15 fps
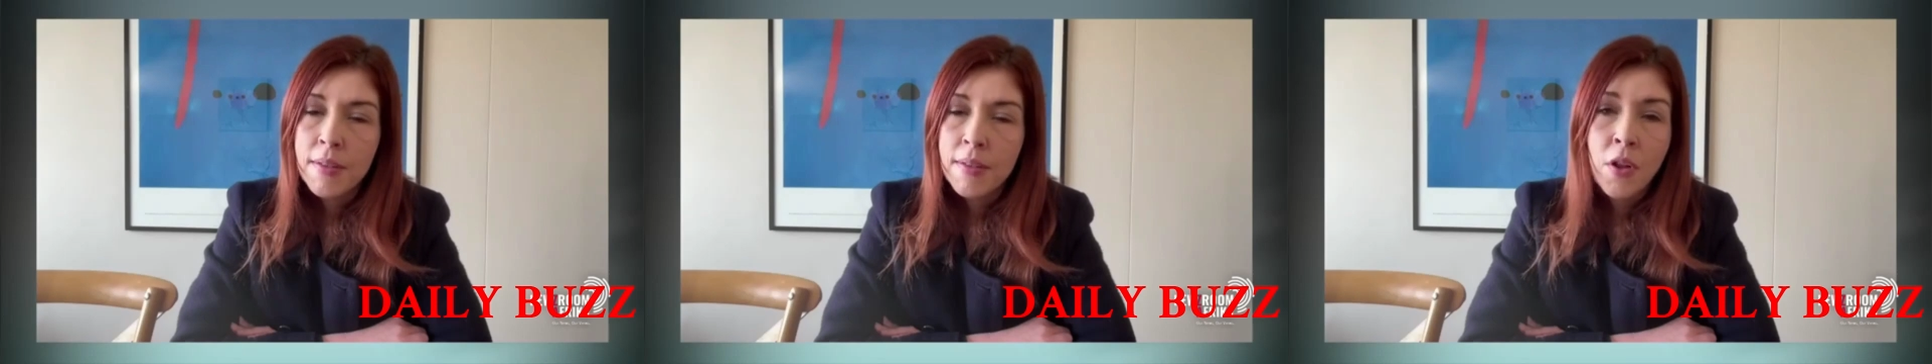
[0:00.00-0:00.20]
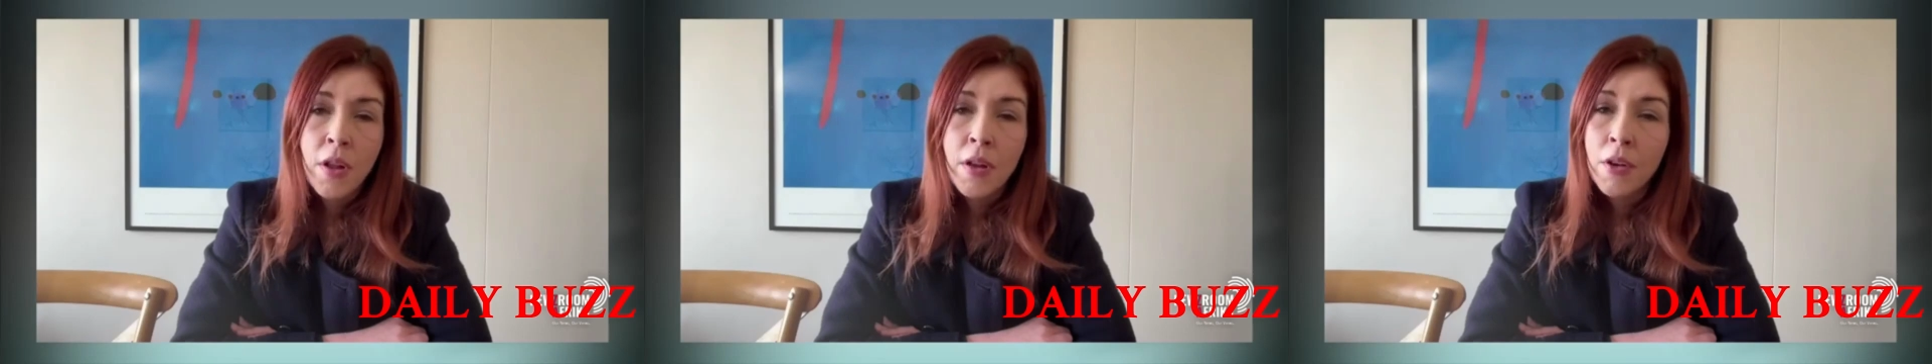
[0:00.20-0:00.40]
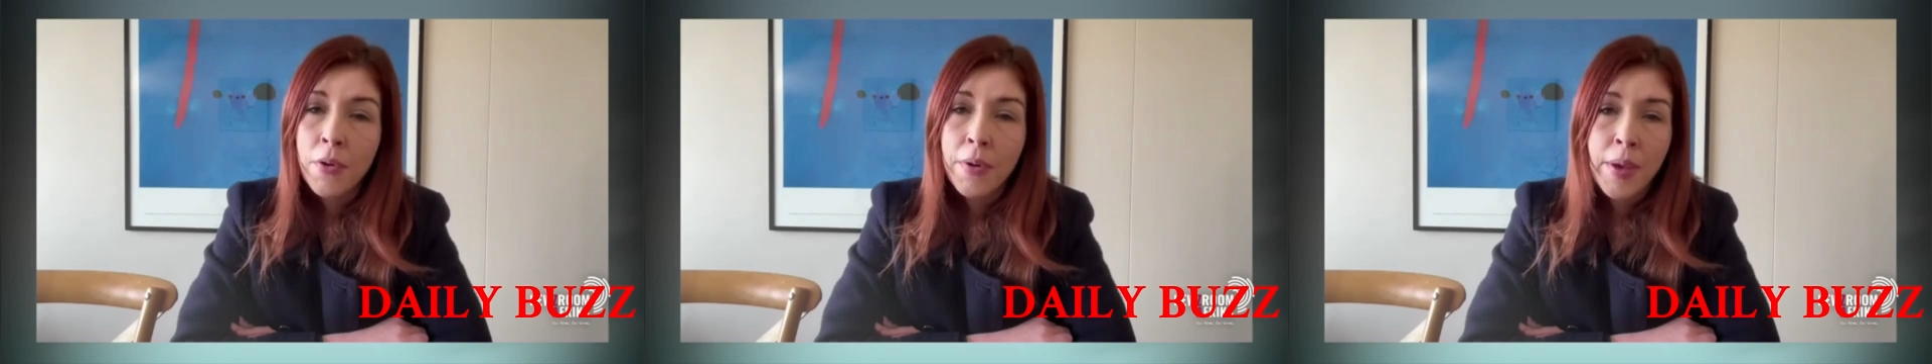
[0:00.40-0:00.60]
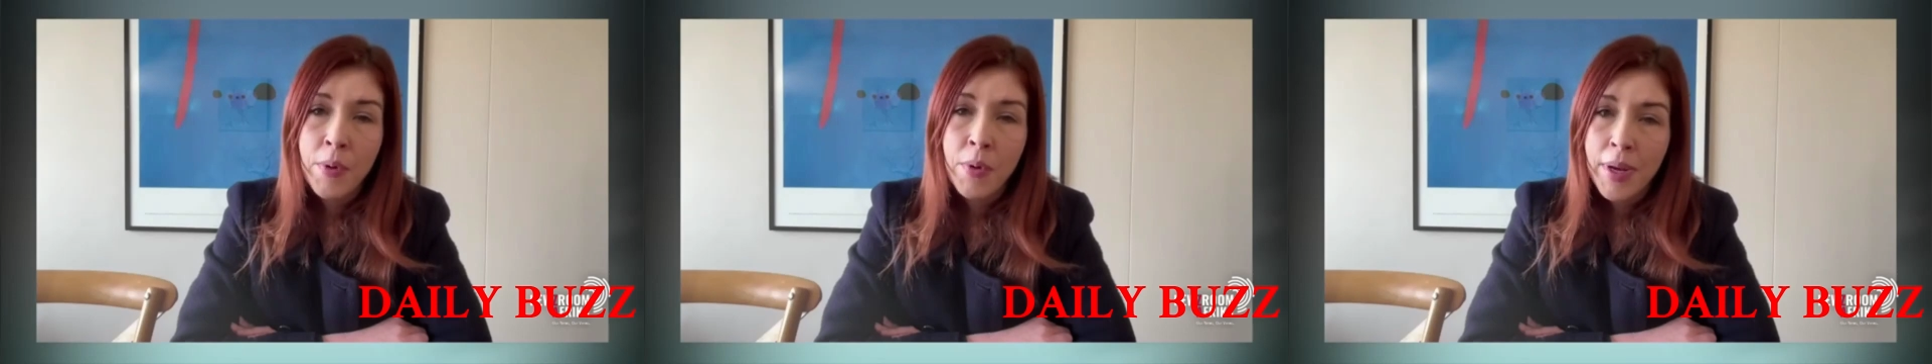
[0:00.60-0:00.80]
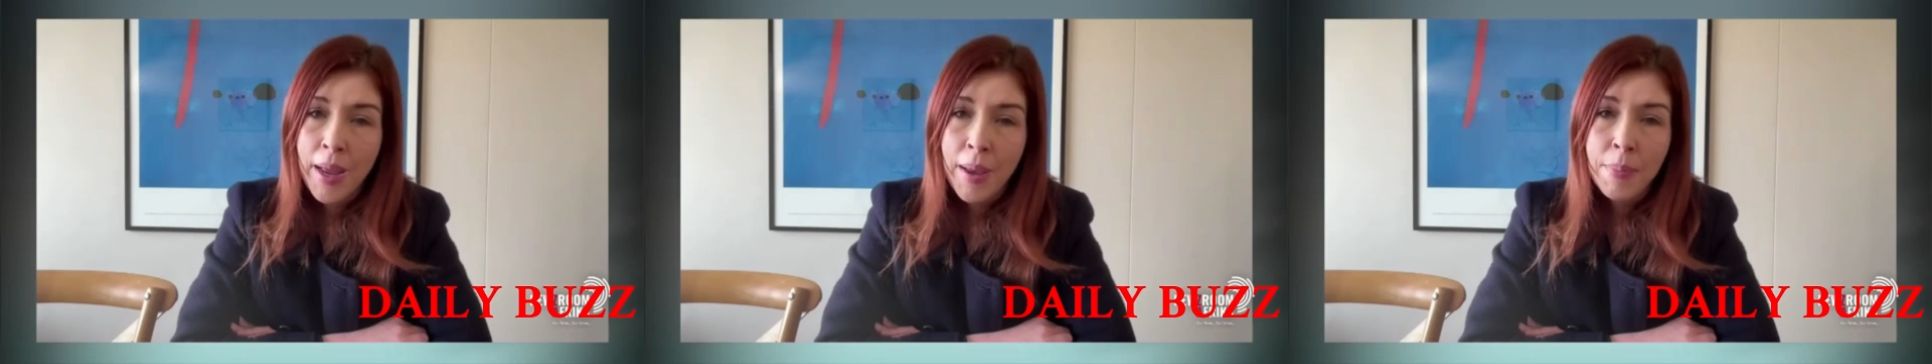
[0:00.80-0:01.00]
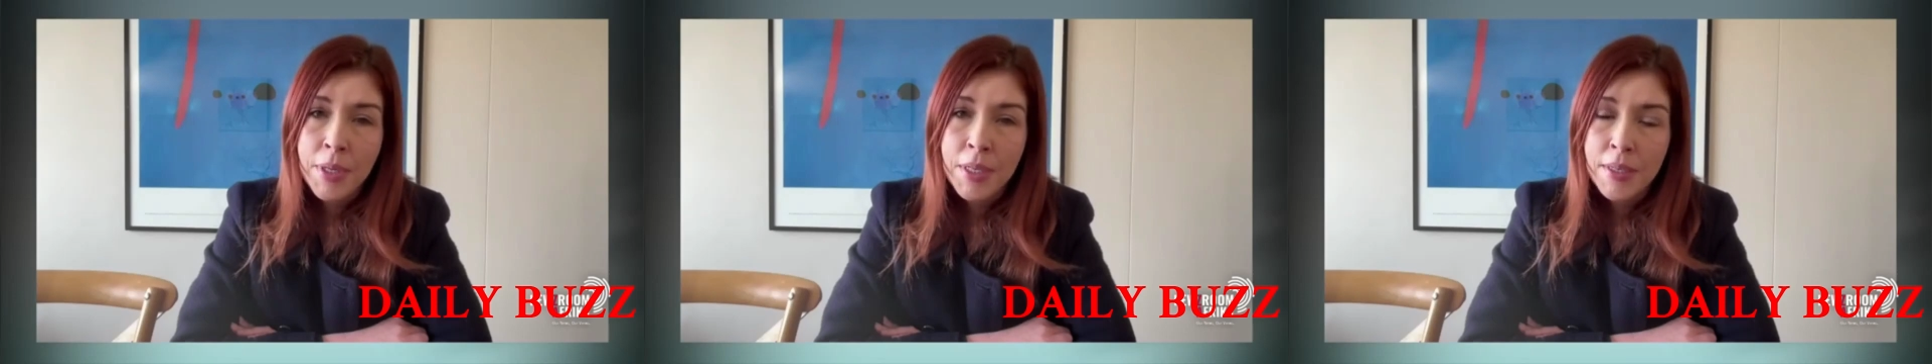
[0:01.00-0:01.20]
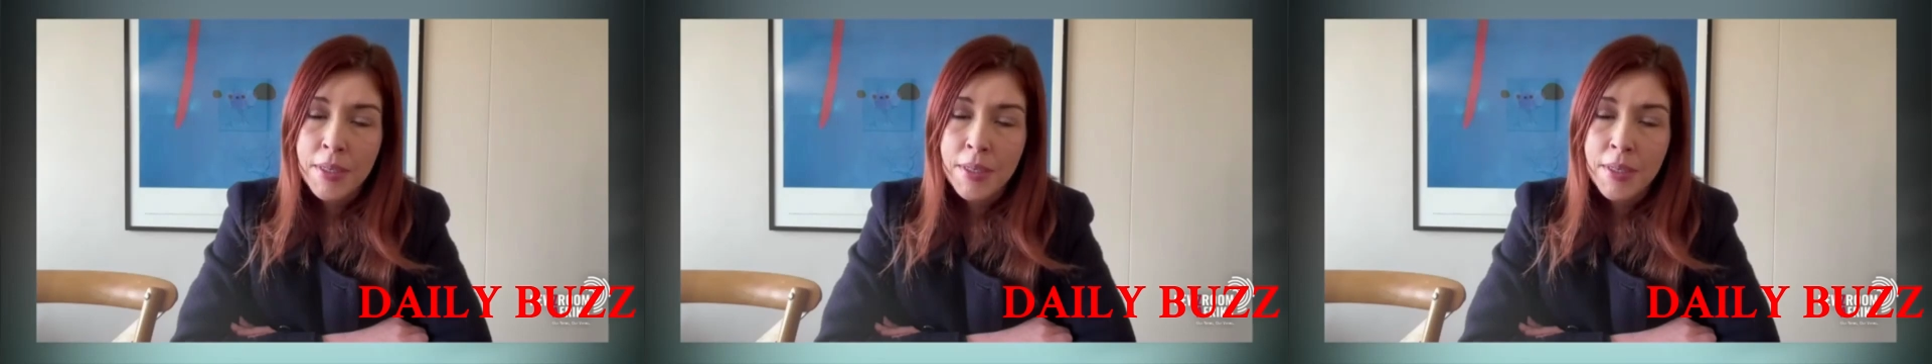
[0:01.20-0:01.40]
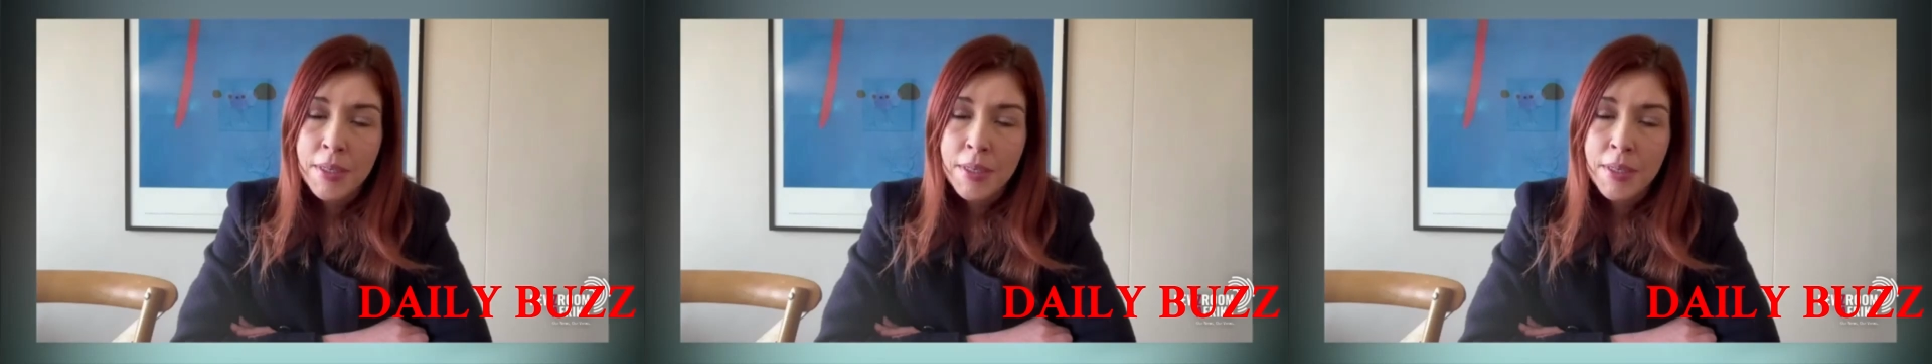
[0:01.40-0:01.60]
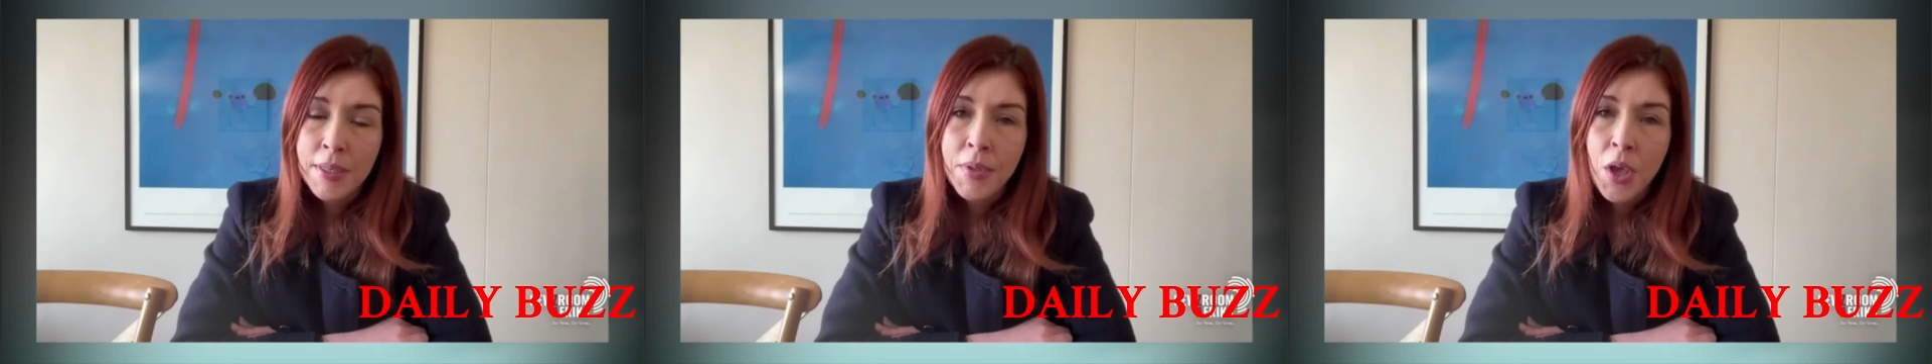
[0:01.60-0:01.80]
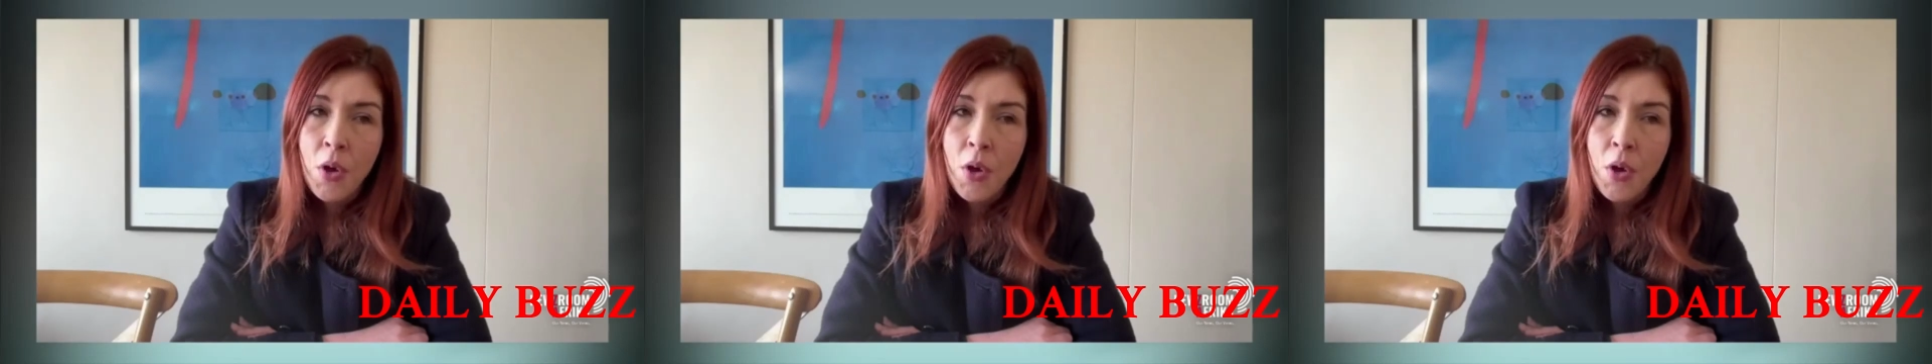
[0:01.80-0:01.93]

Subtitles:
is not knowing what happened to them.